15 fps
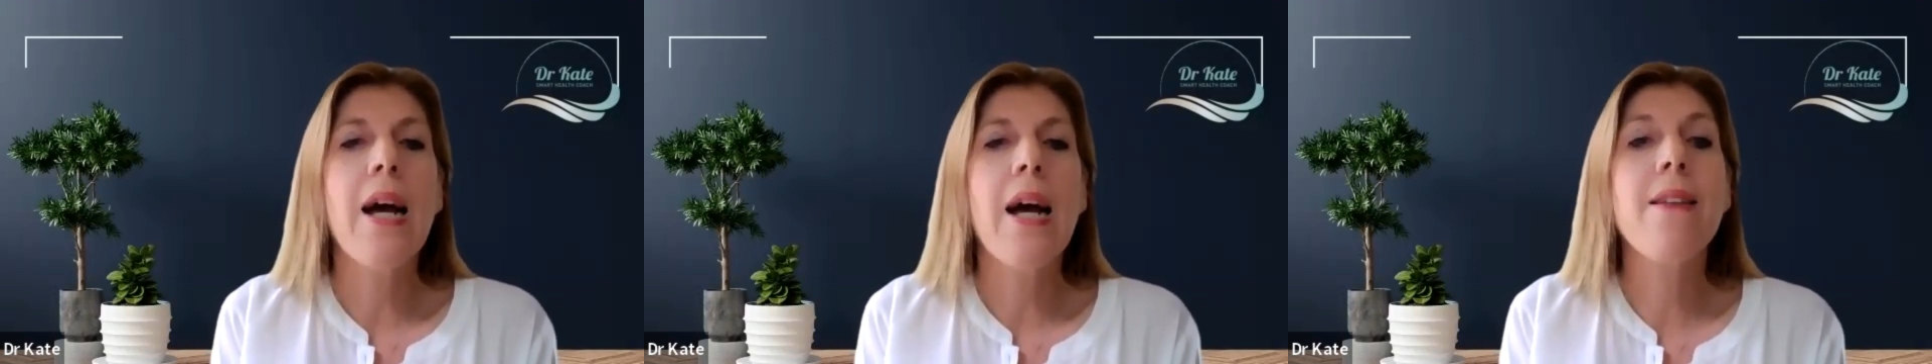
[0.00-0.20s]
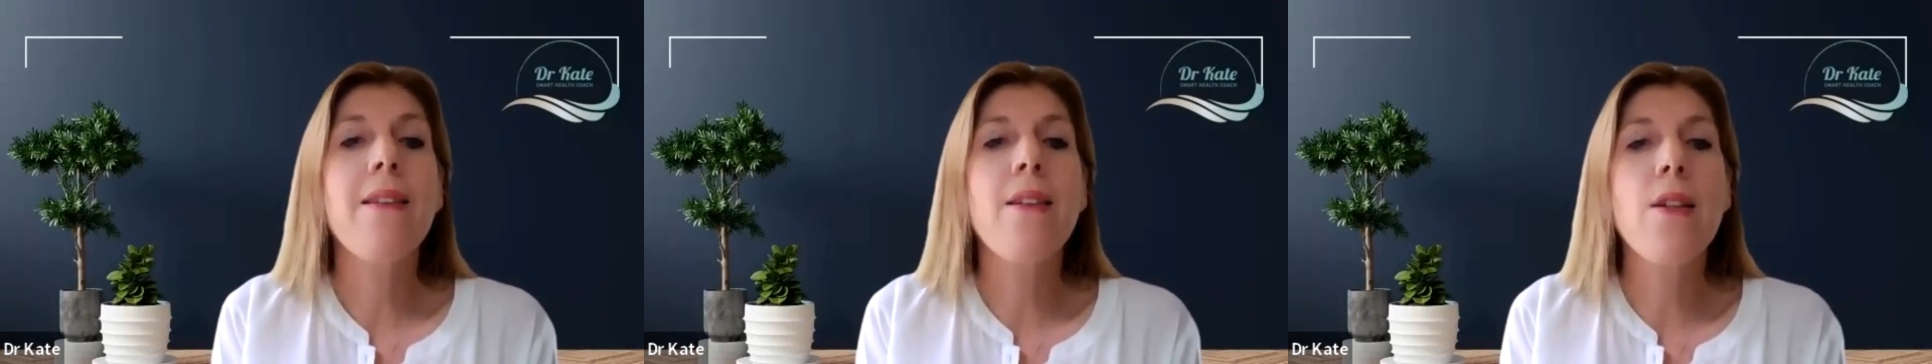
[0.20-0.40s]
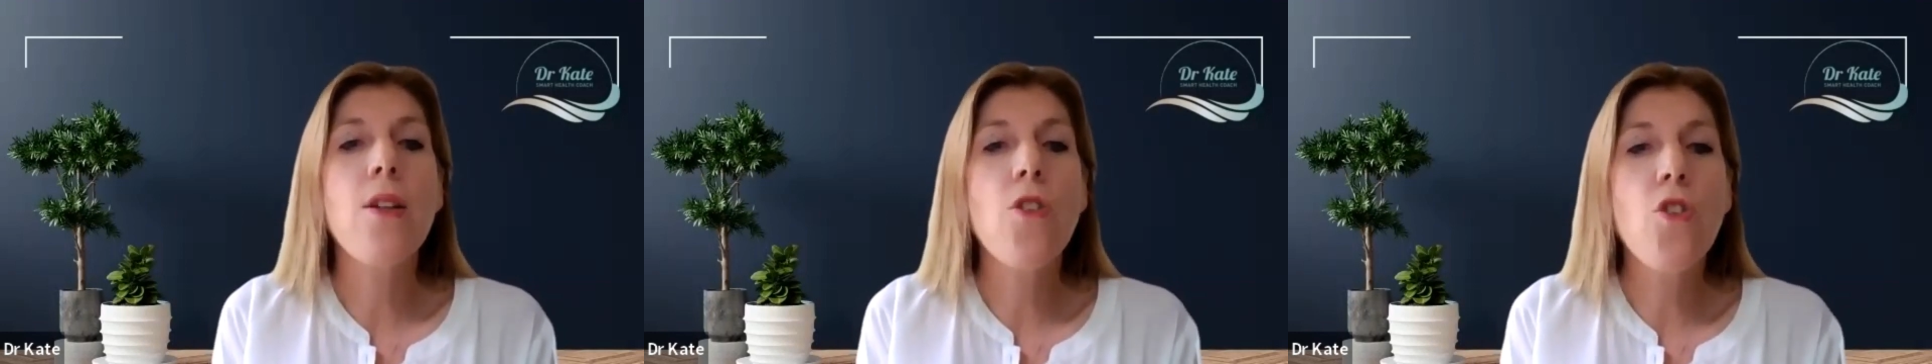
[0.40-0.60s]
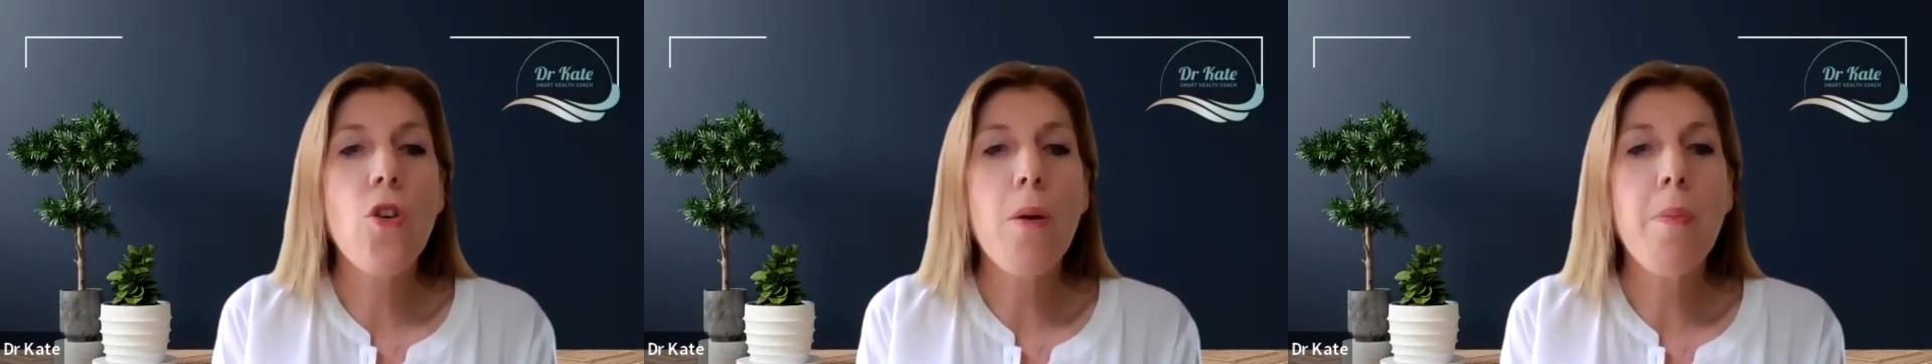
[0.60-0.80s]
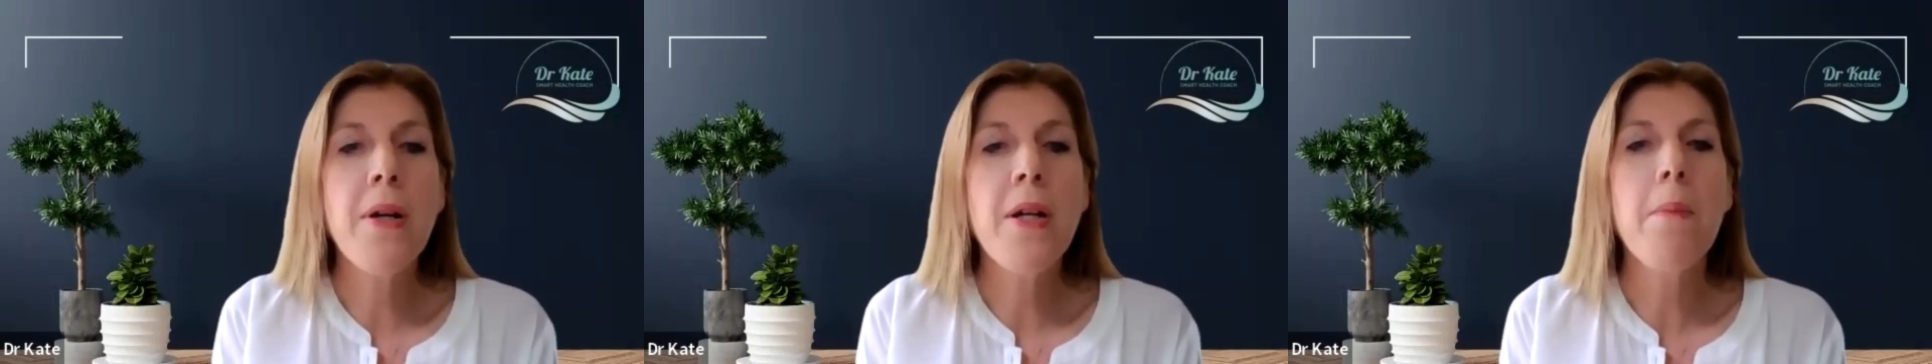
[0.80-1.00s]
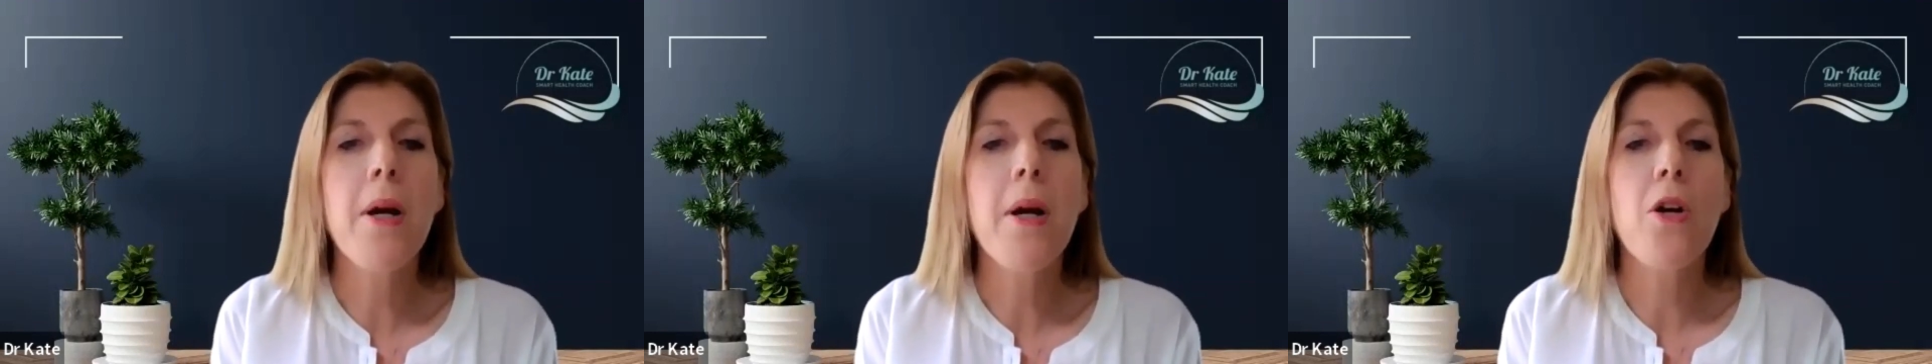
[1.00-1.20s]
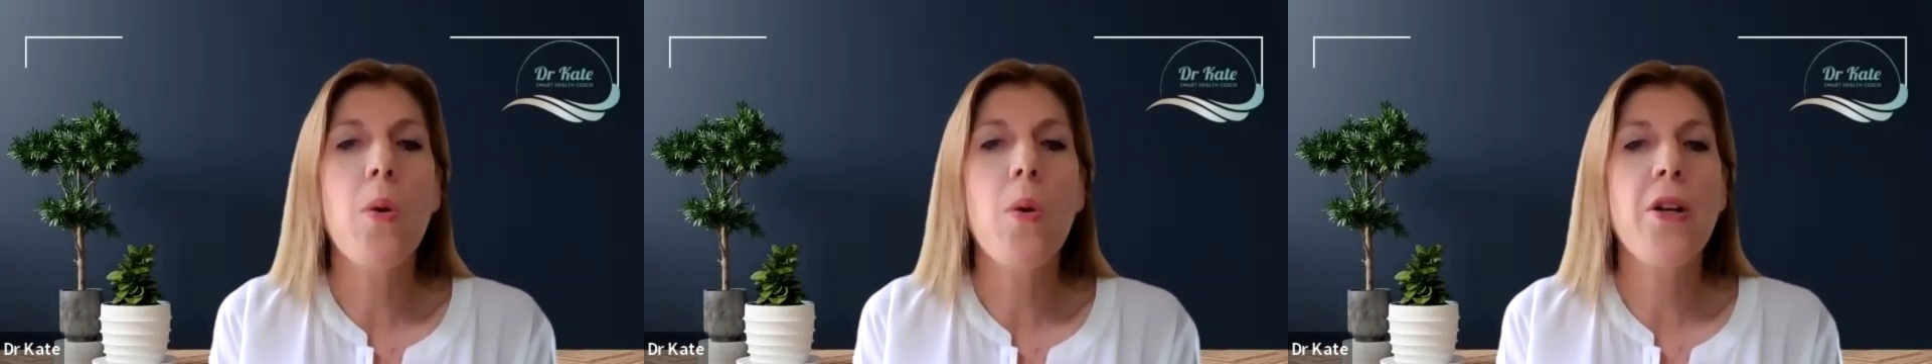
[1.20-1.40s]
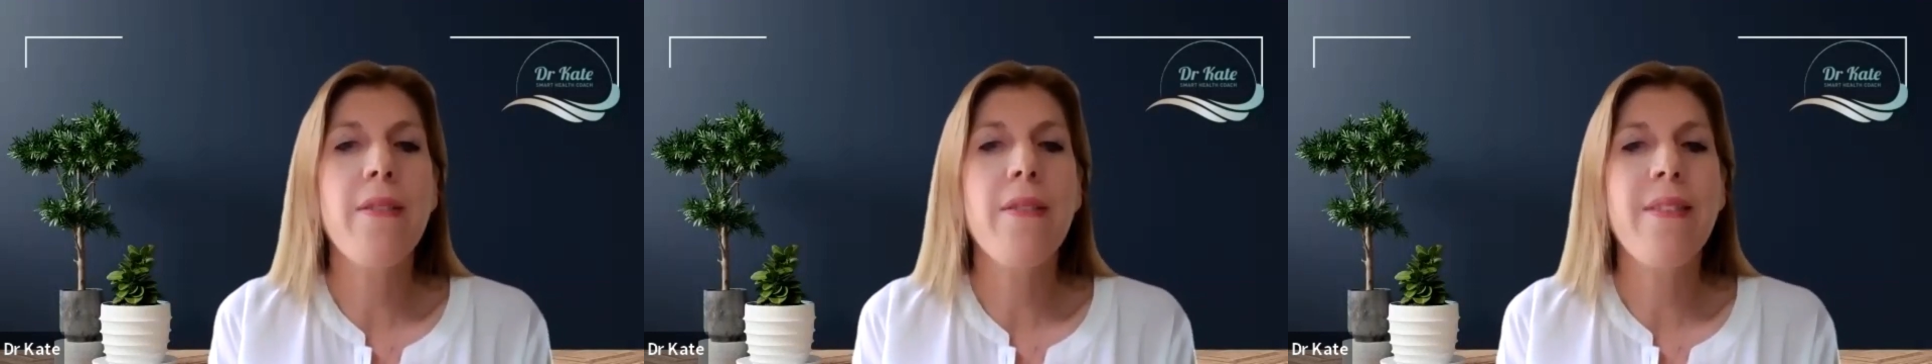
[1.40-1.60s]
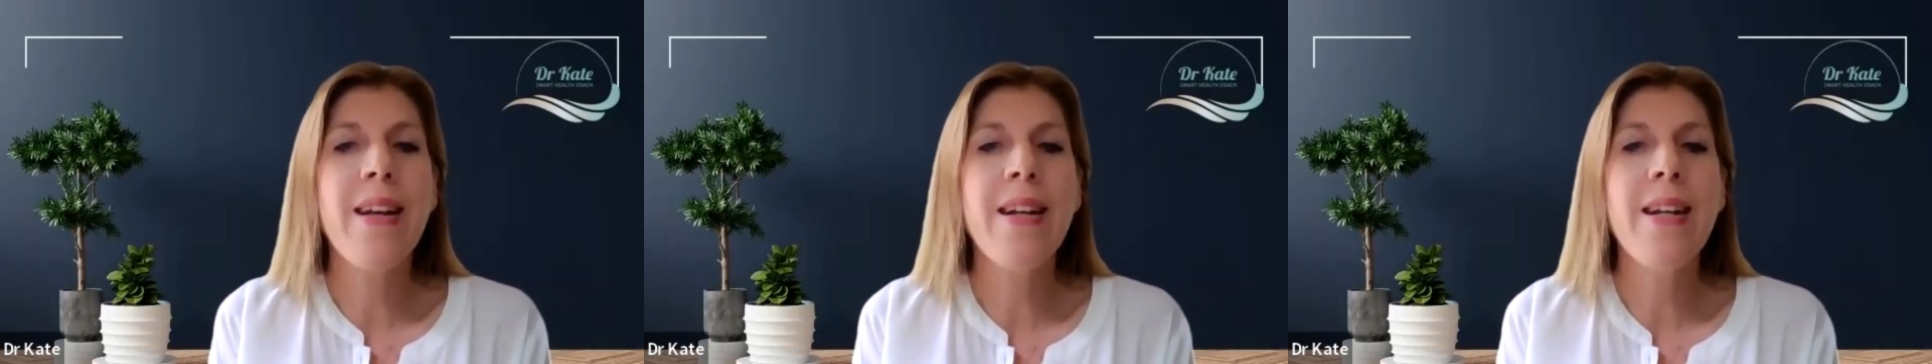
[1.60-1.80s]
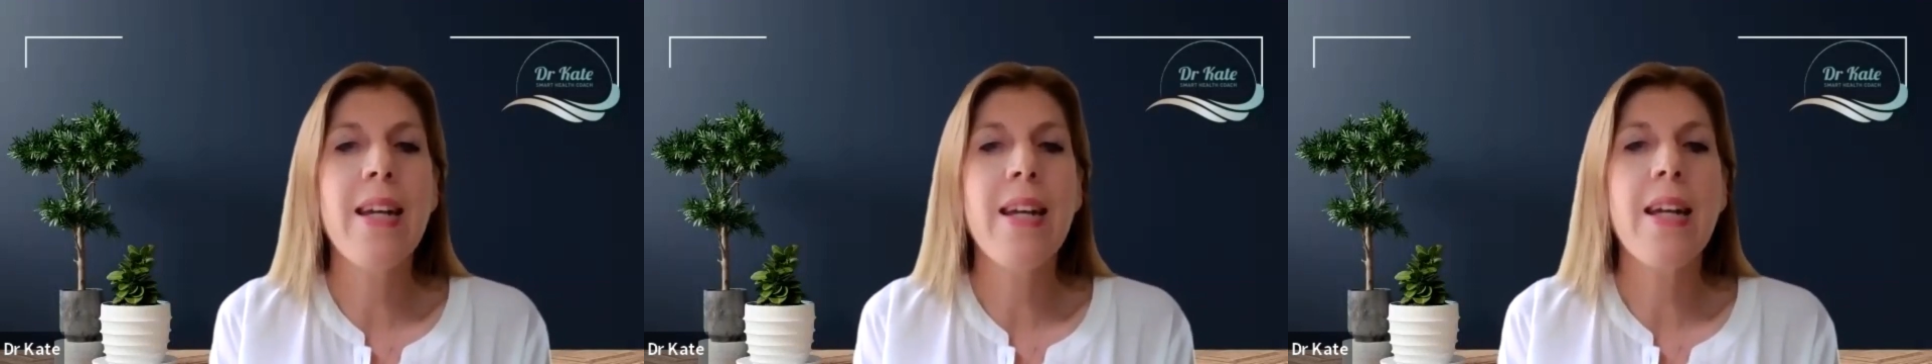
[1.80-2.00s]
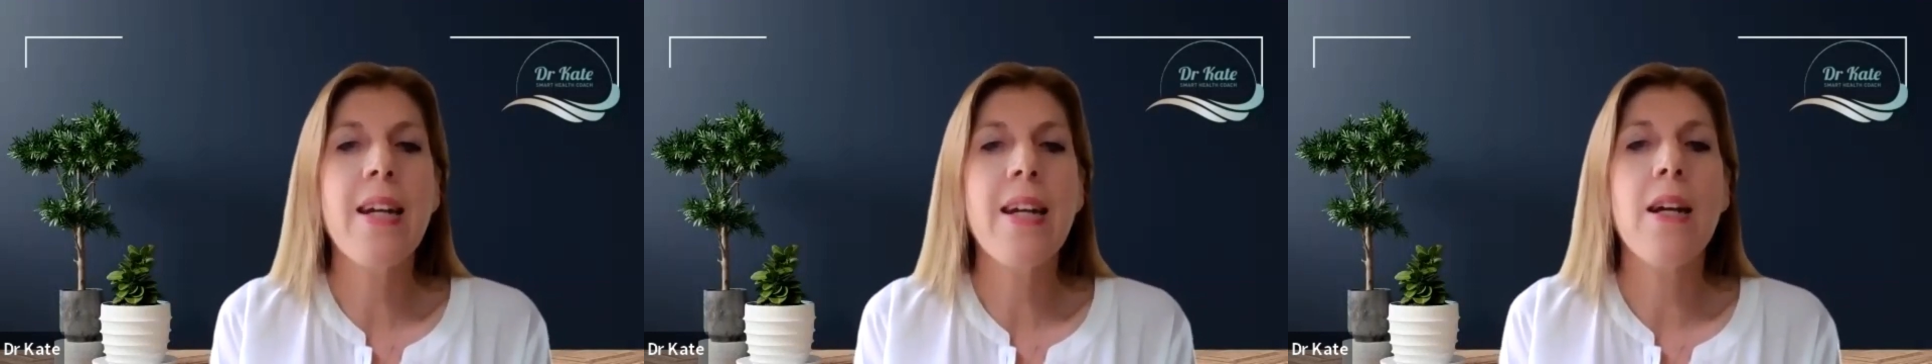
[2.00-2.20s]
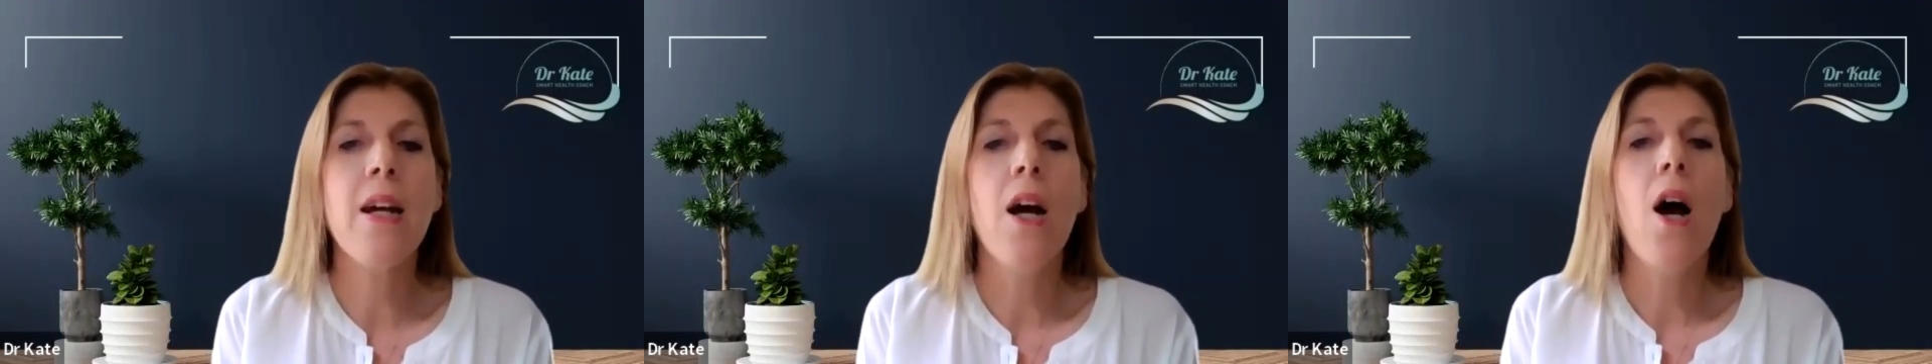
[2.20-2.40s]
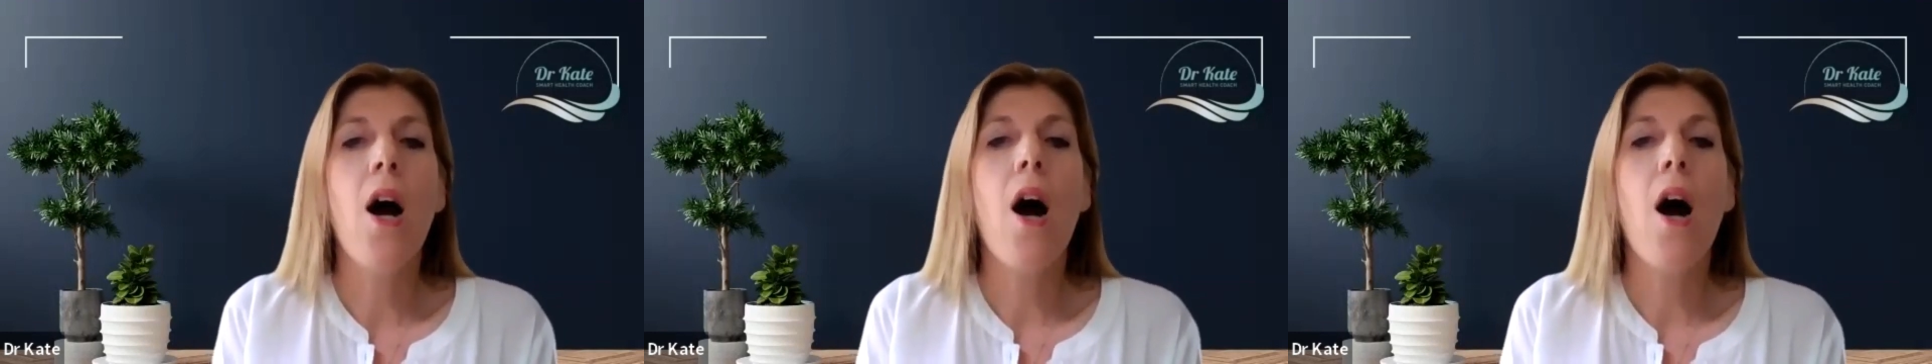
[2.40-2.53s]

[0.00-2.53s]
and stopping marijuana suddenly